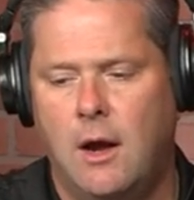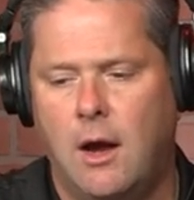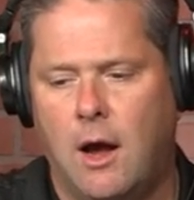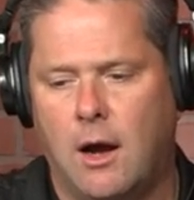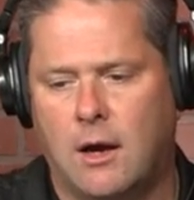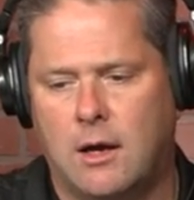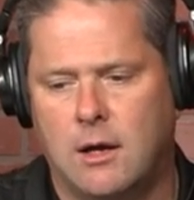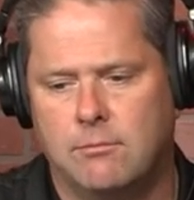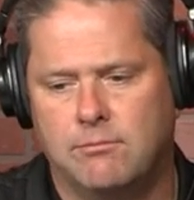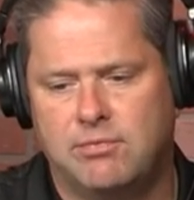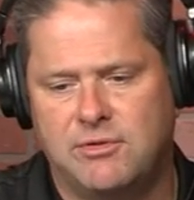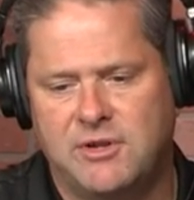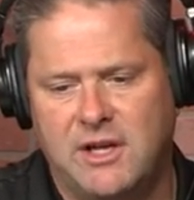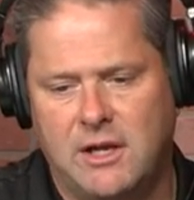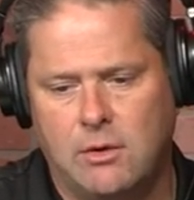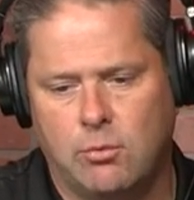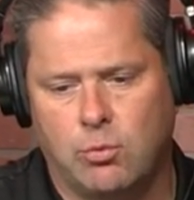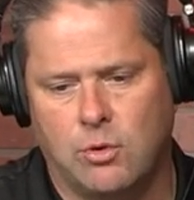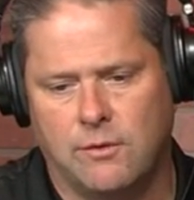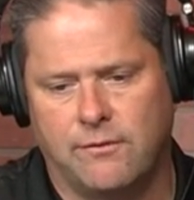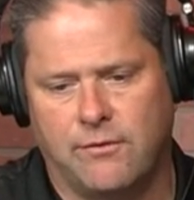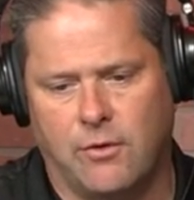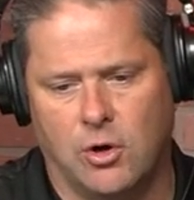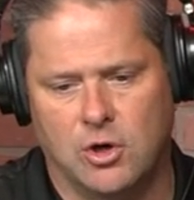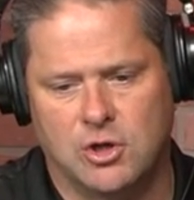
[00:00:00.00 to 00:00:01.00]
a complete
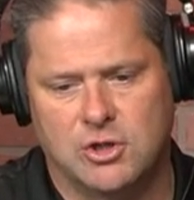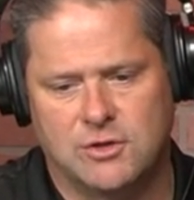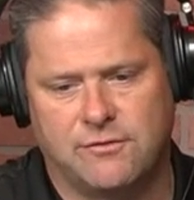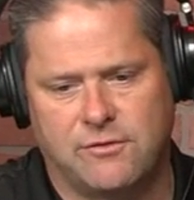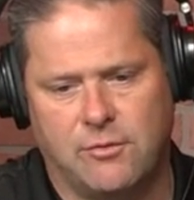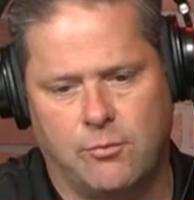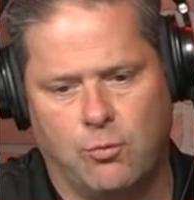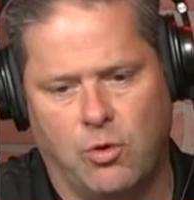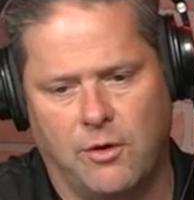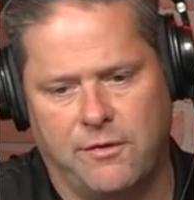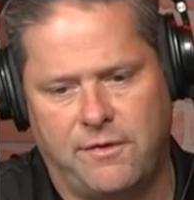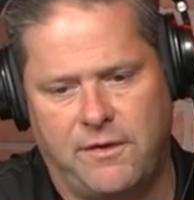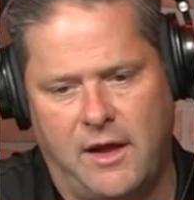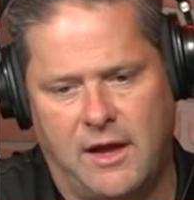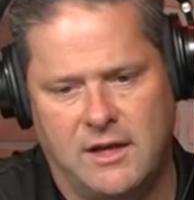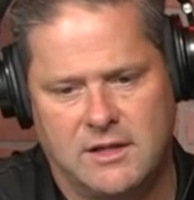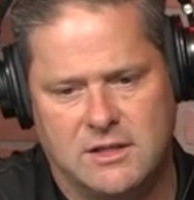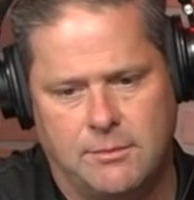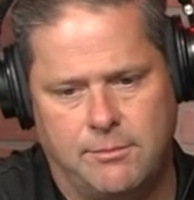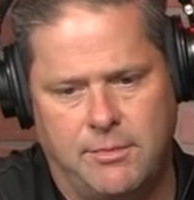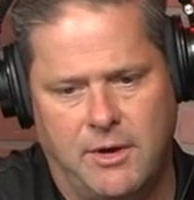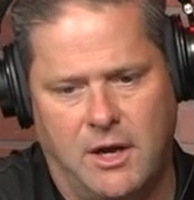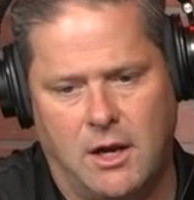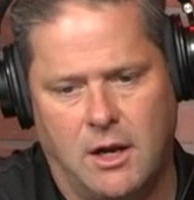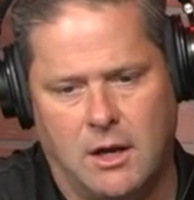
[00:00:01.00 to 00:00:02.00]
reversal from where things
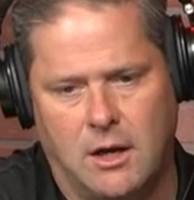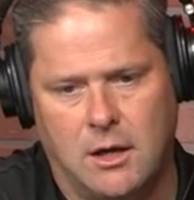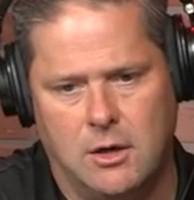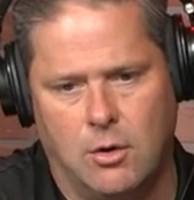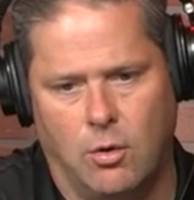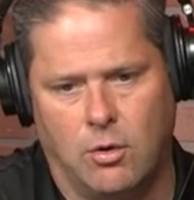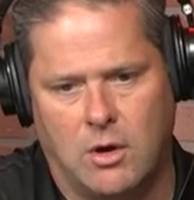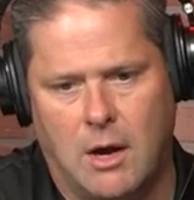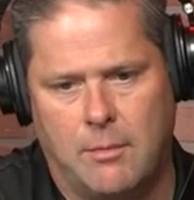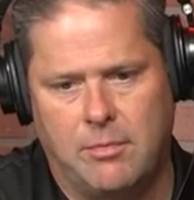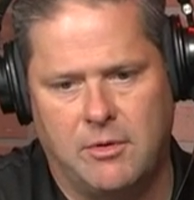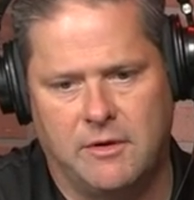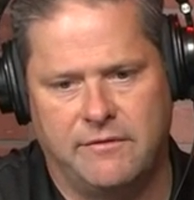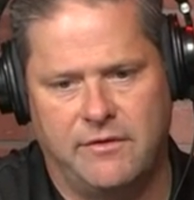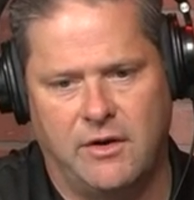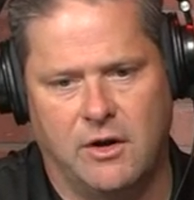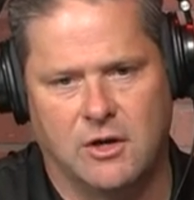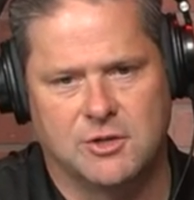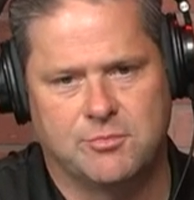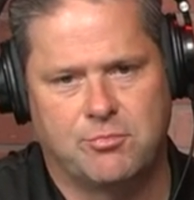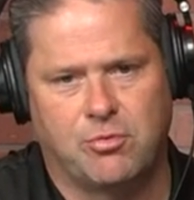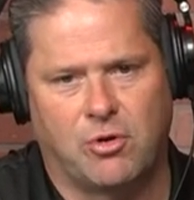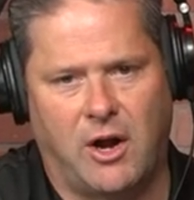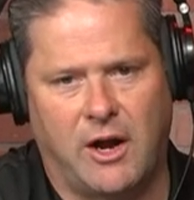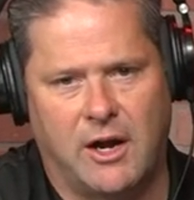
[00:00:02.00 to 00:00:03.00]
had been, you know, a couple of
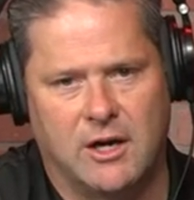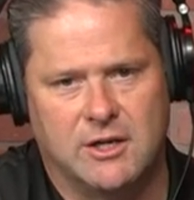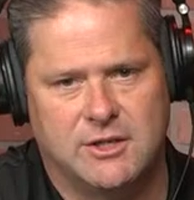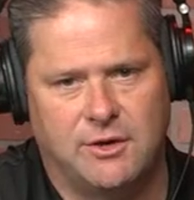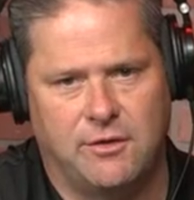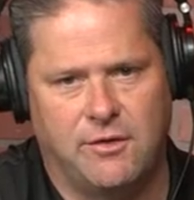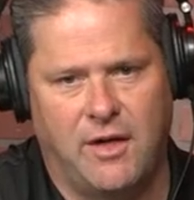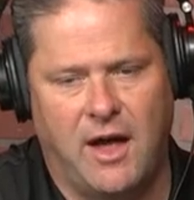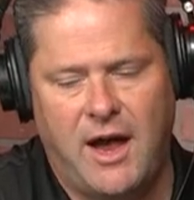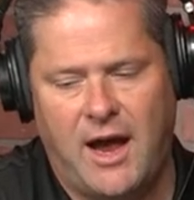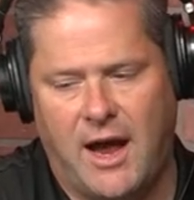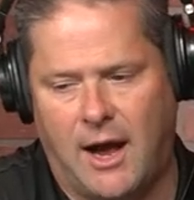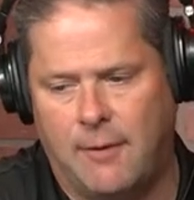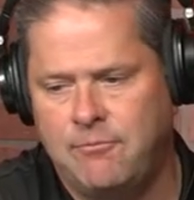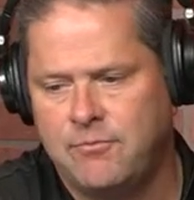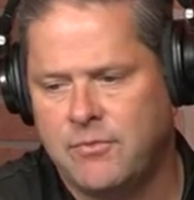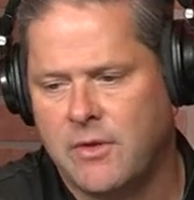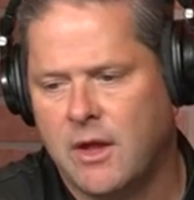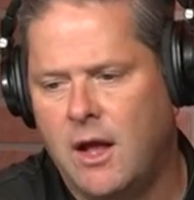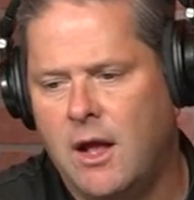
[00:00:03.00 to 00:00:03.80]
years prior to that.